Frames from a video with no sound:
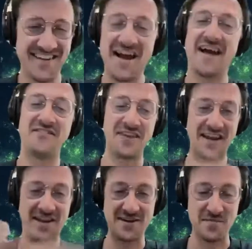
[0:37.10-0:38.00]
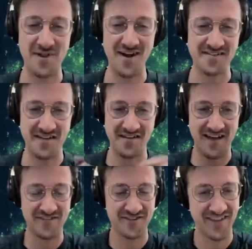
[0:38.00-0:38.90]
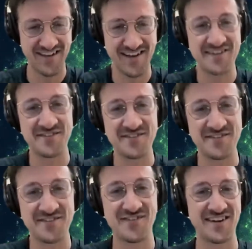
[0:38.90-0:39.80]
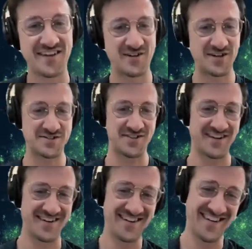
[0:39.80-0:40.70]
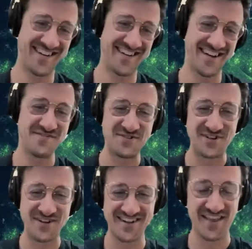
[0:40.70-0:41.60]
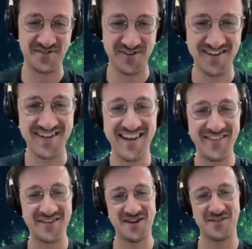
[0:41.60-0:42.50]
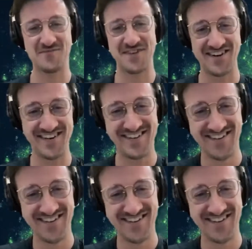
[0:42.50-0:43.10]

I think I need an applause after that kind of introduction there. I'm doing good. Thanks for having me on.